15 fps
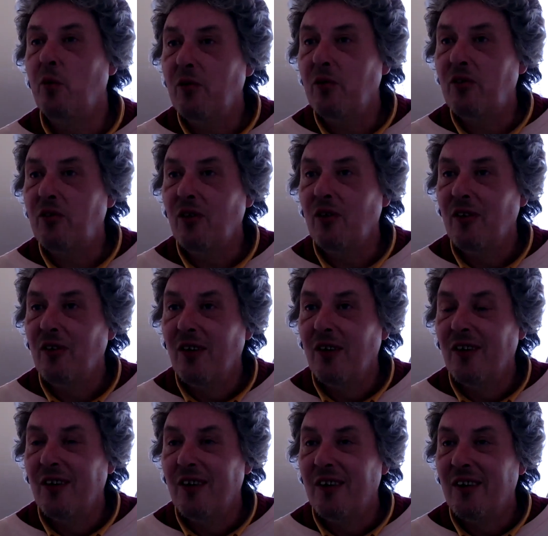not
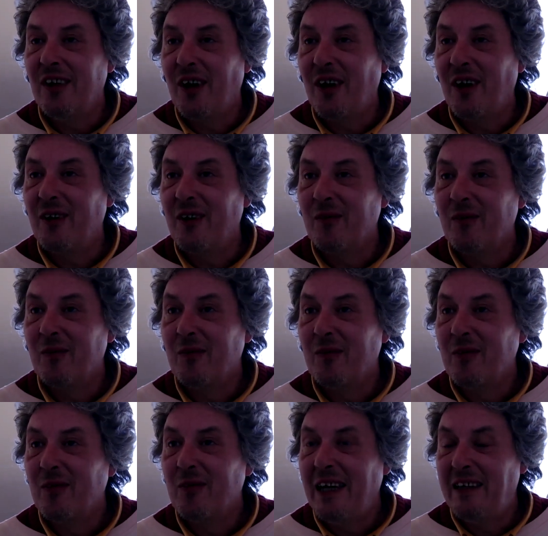straightforward. So you've got to
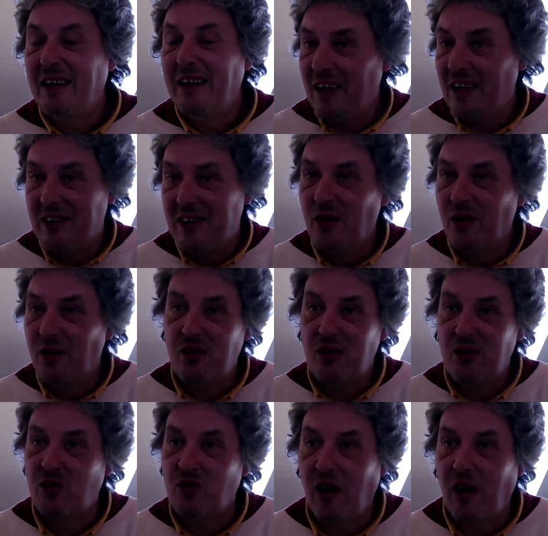use your
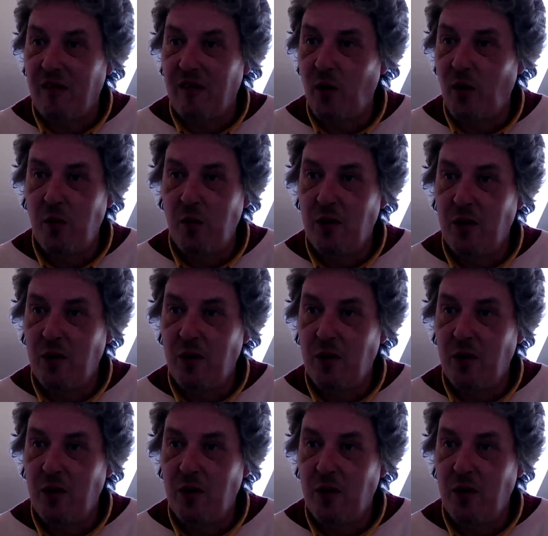imagination a little bit